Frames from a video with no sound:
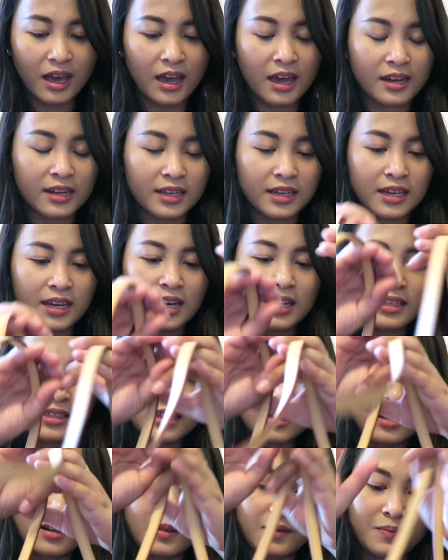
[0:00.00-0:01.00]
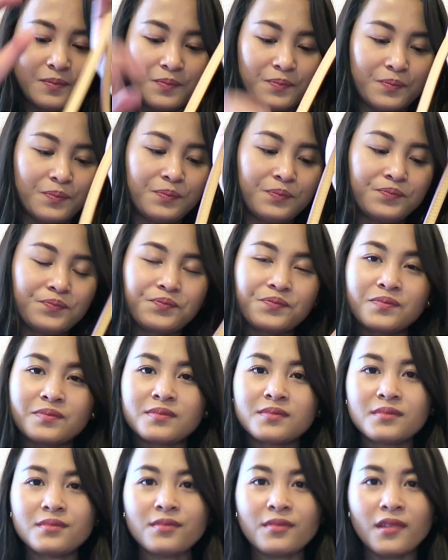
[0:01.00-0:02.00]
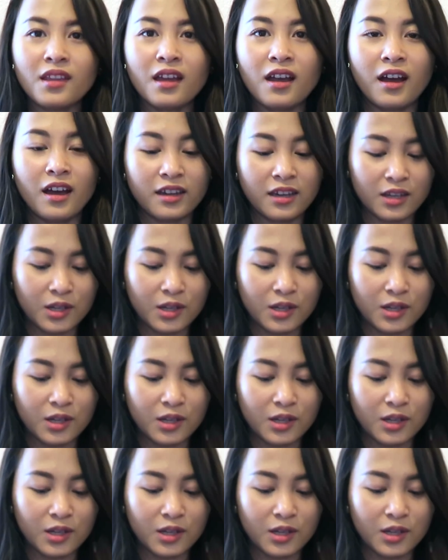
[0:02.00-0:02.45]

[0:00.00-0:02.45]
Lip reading: And I guess I